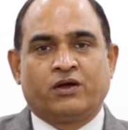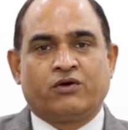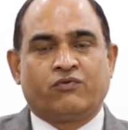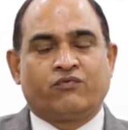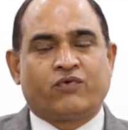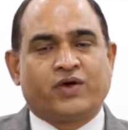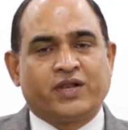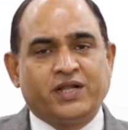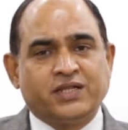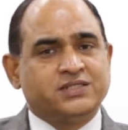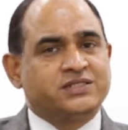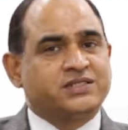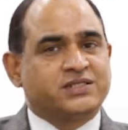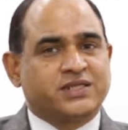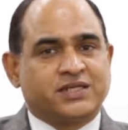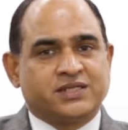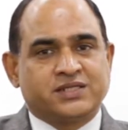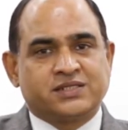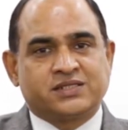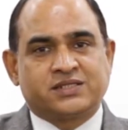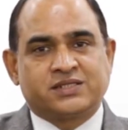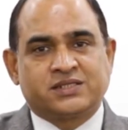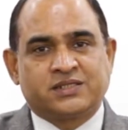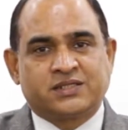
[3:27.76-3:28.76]
For
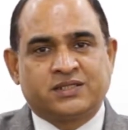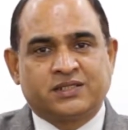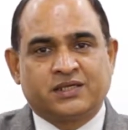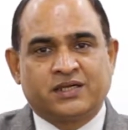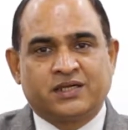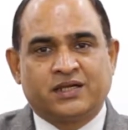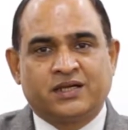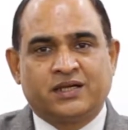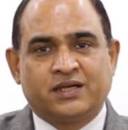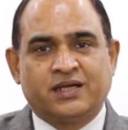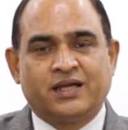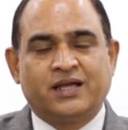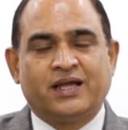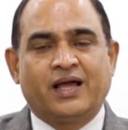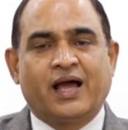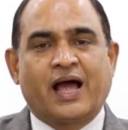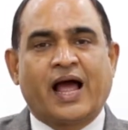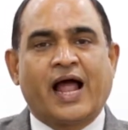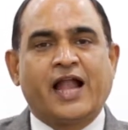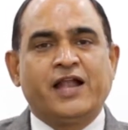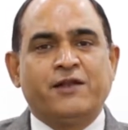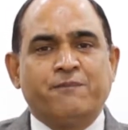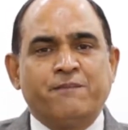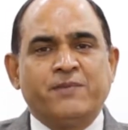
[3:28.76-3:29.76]
instance,
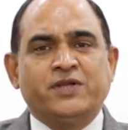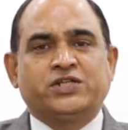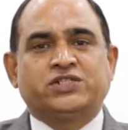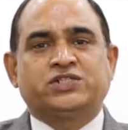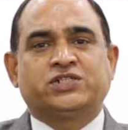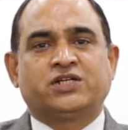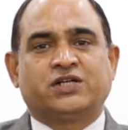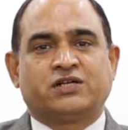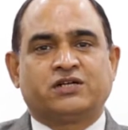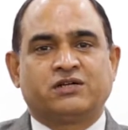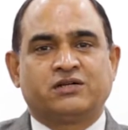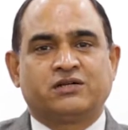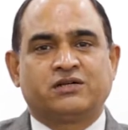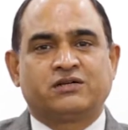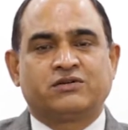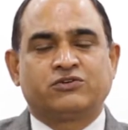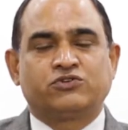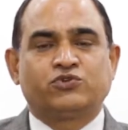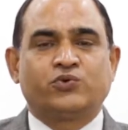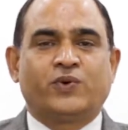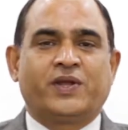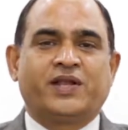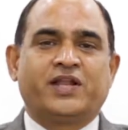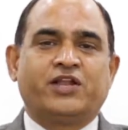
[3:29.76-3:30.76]
admission
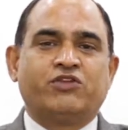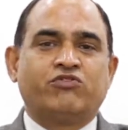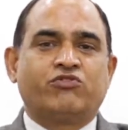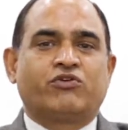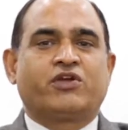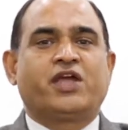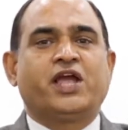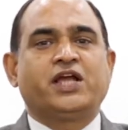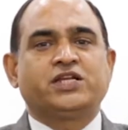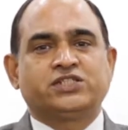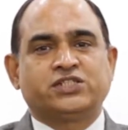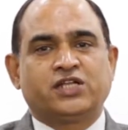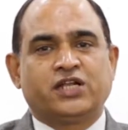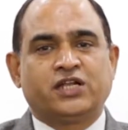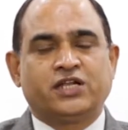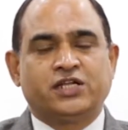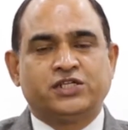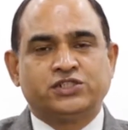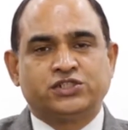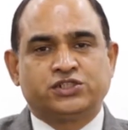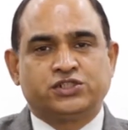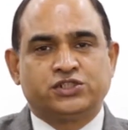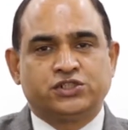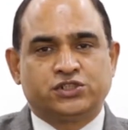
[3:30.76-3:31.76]
to an educational
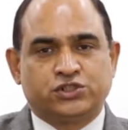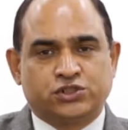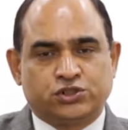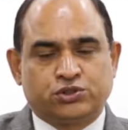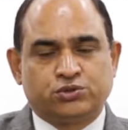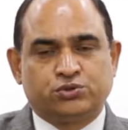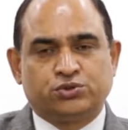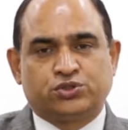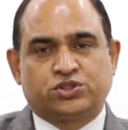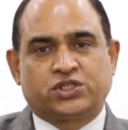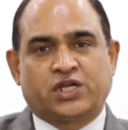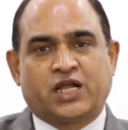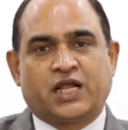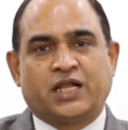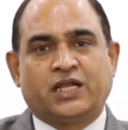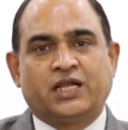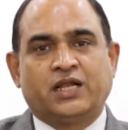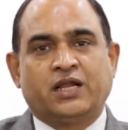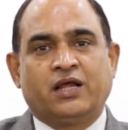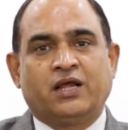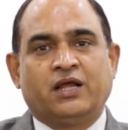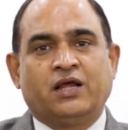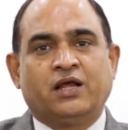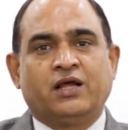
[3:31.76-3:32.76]
institution
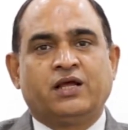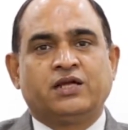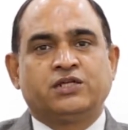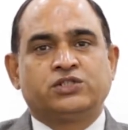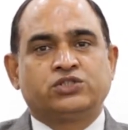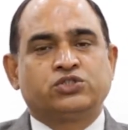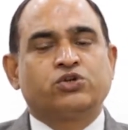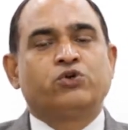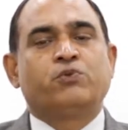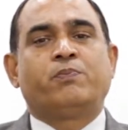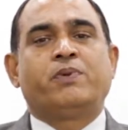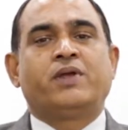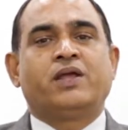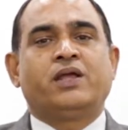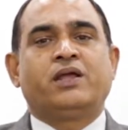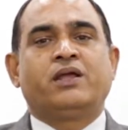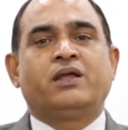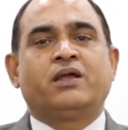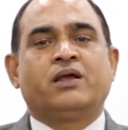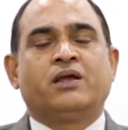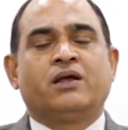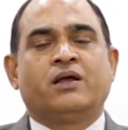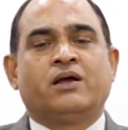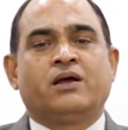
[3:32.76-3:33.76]
should
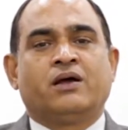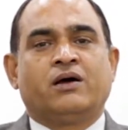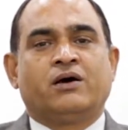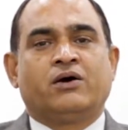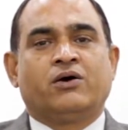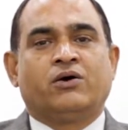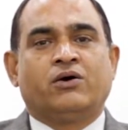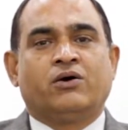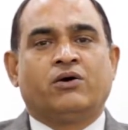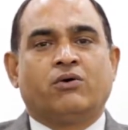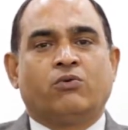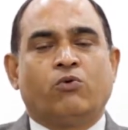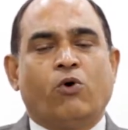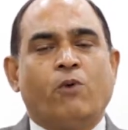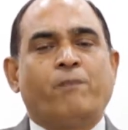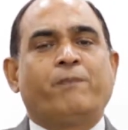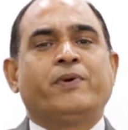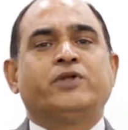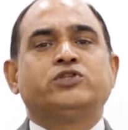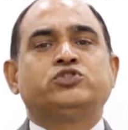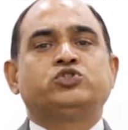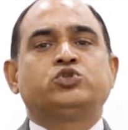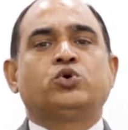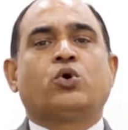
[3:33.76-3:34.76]
be
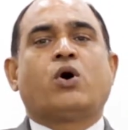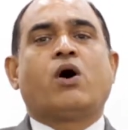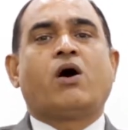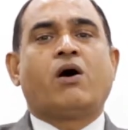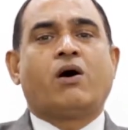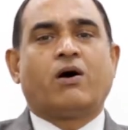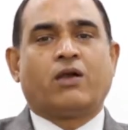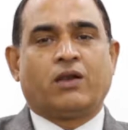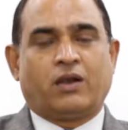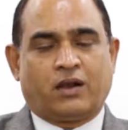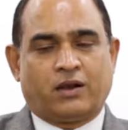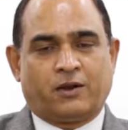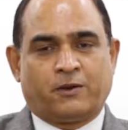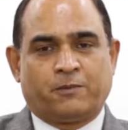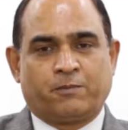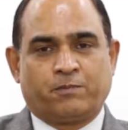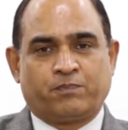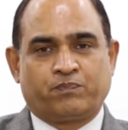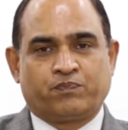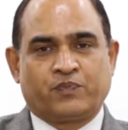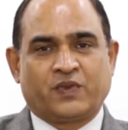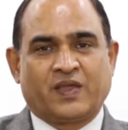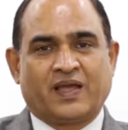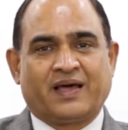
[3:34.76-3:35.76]
open to all,
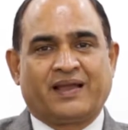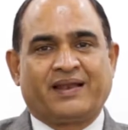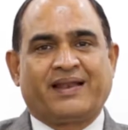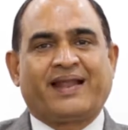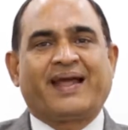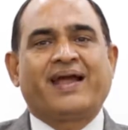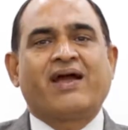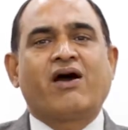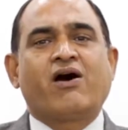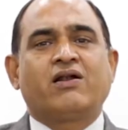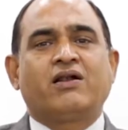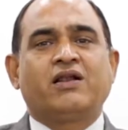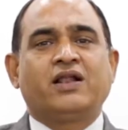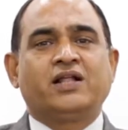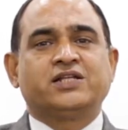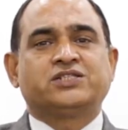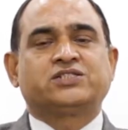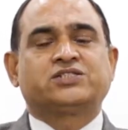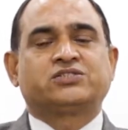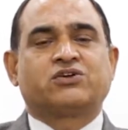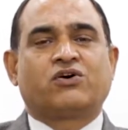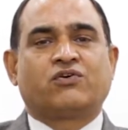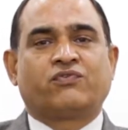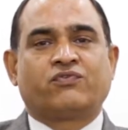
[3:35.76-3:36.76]

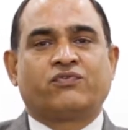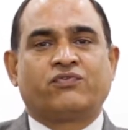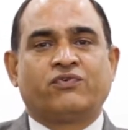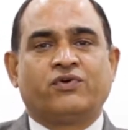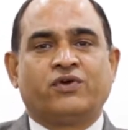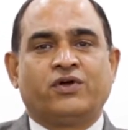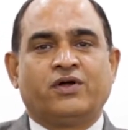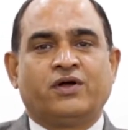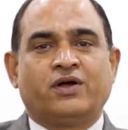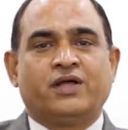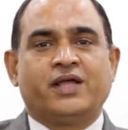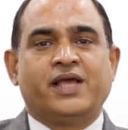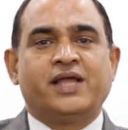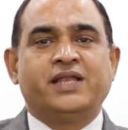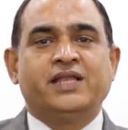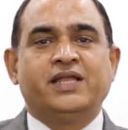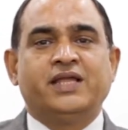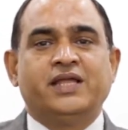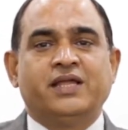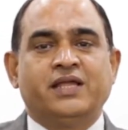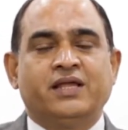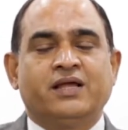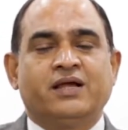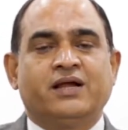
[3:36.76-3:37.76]
regardless of
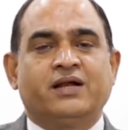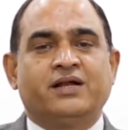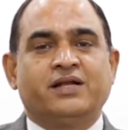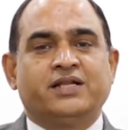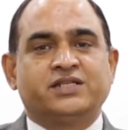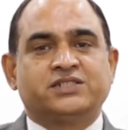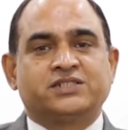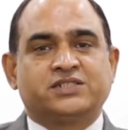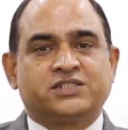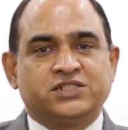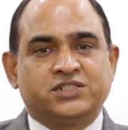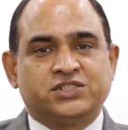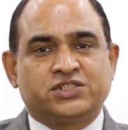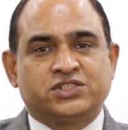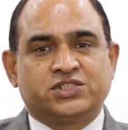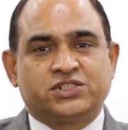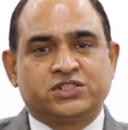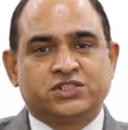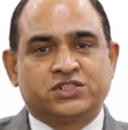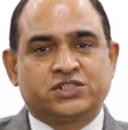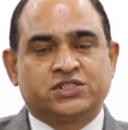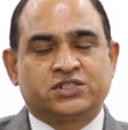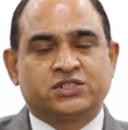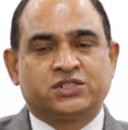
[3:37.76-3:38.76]
any
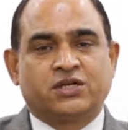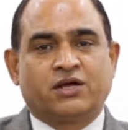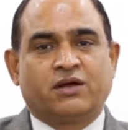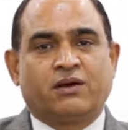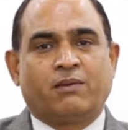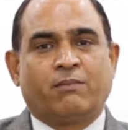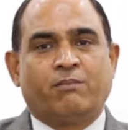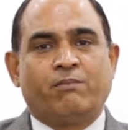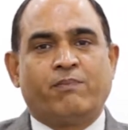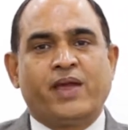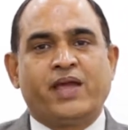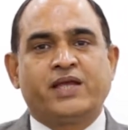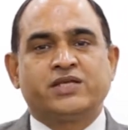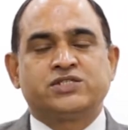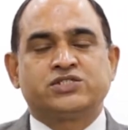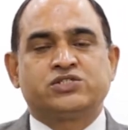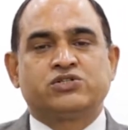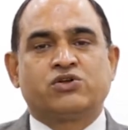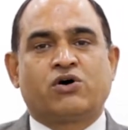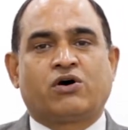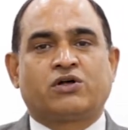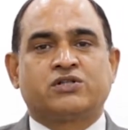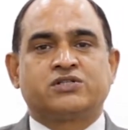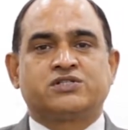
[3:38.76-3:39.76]
distinctions
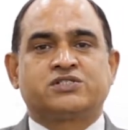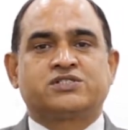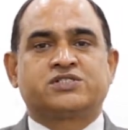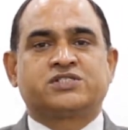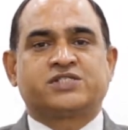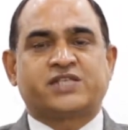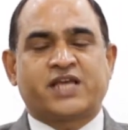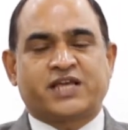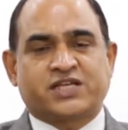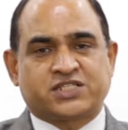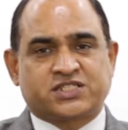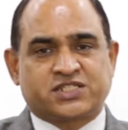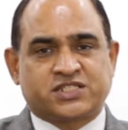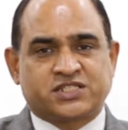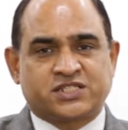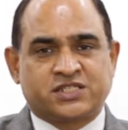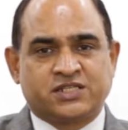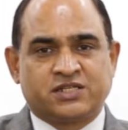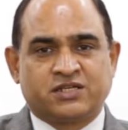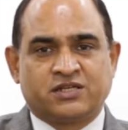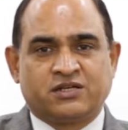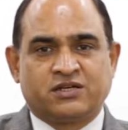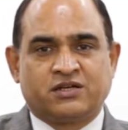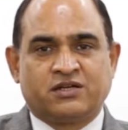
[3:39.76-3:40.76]
based on sex,
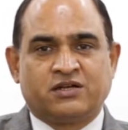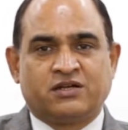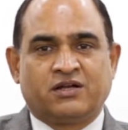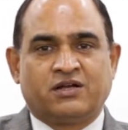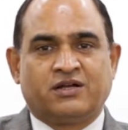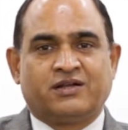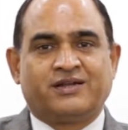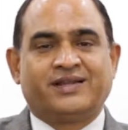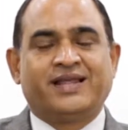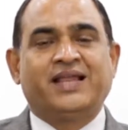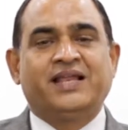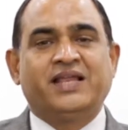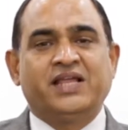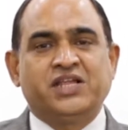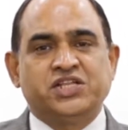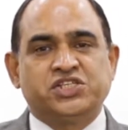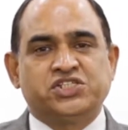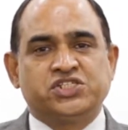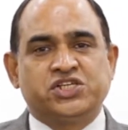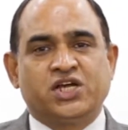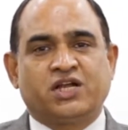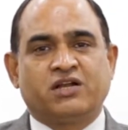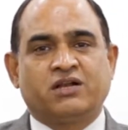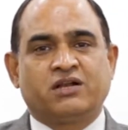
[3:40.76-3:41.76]

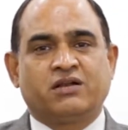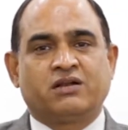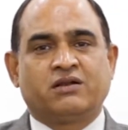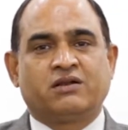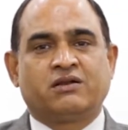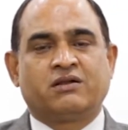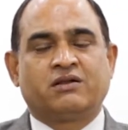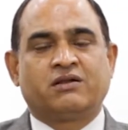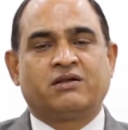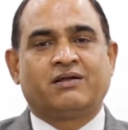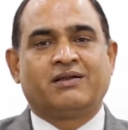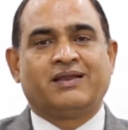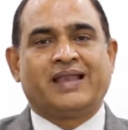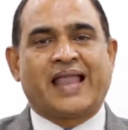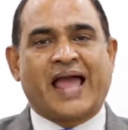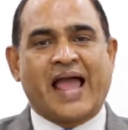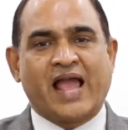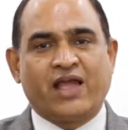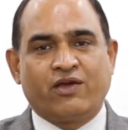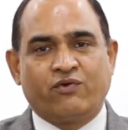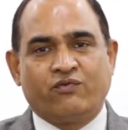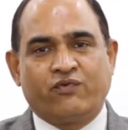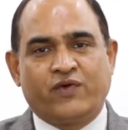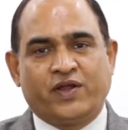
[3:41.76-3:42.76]
religion,
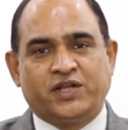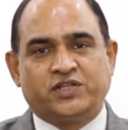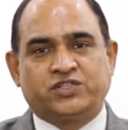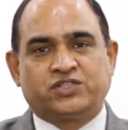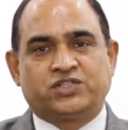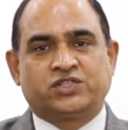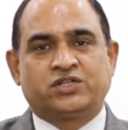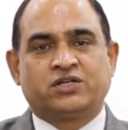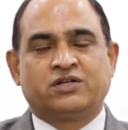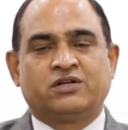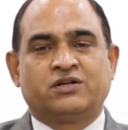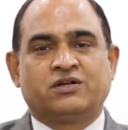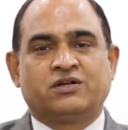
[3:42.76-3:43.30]
language,